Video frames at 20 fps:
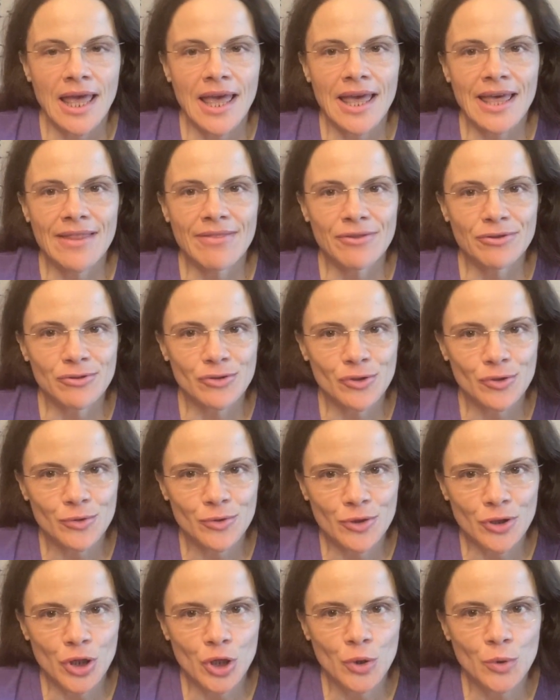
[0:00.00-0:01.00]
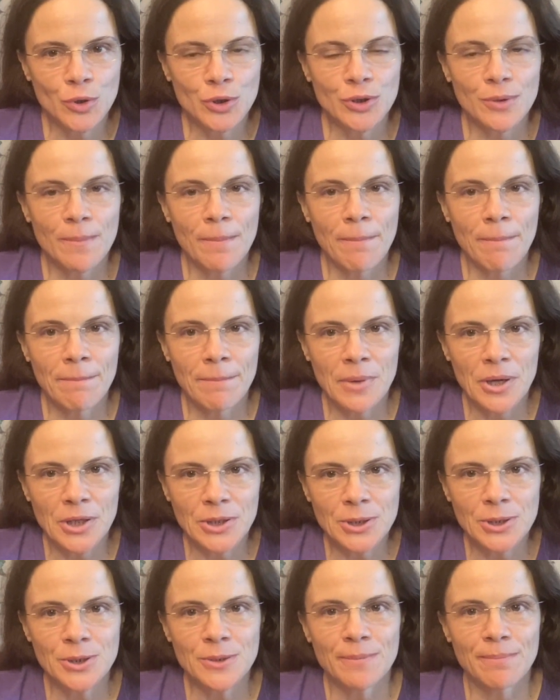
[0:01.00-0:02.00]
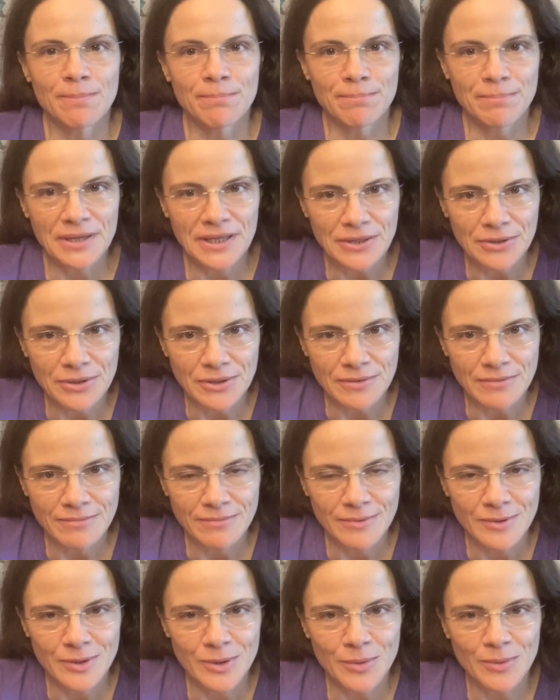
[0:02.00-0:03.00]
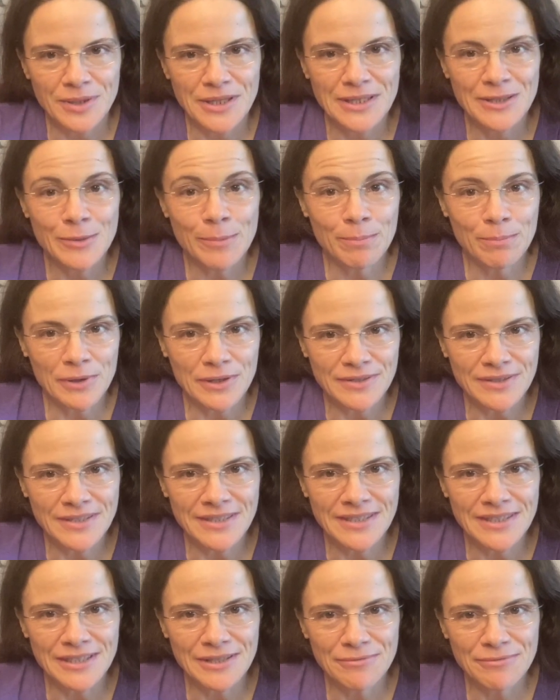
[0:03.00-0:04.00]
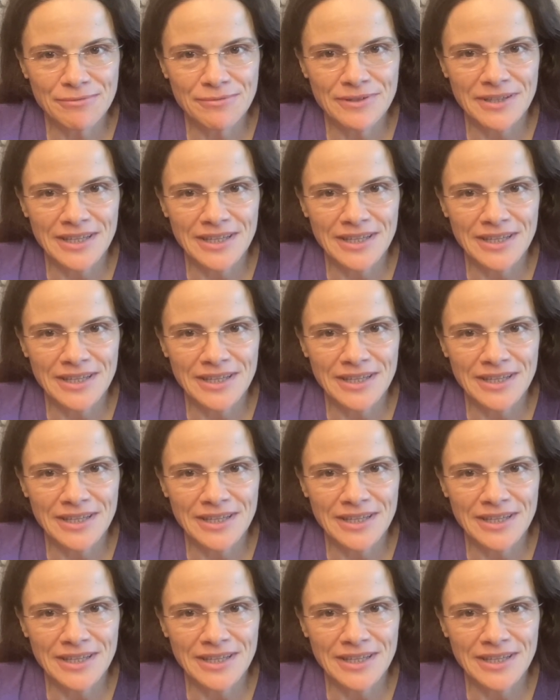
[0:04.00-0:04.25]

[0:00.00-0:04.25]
and the store looked much better. So it's a positive